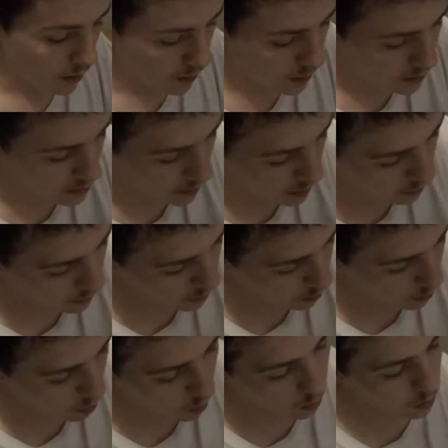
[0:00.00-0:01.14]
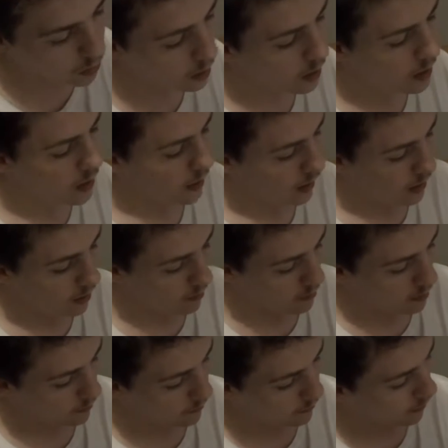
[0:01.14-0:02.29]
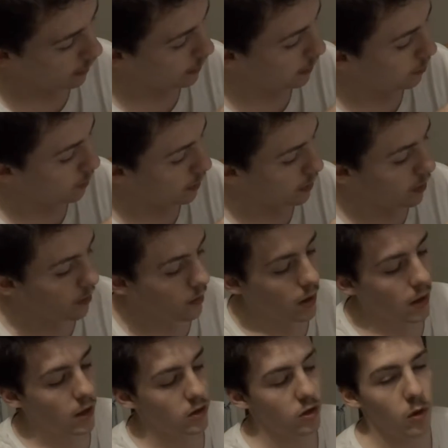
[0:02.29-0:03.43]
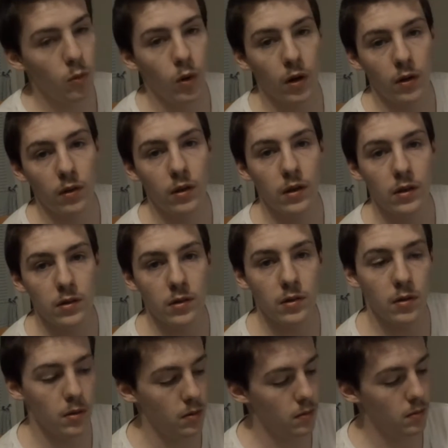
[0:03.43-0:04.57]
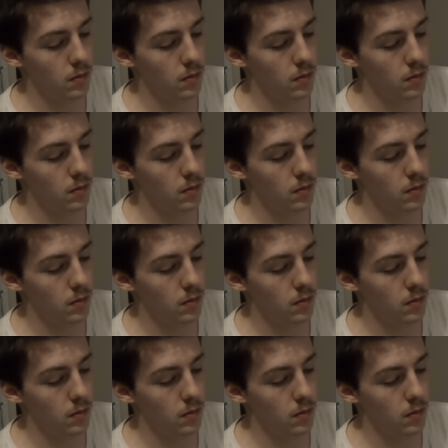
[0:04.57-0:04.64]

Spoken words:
There is a little hole. Can't remember find it where though. It's on one of these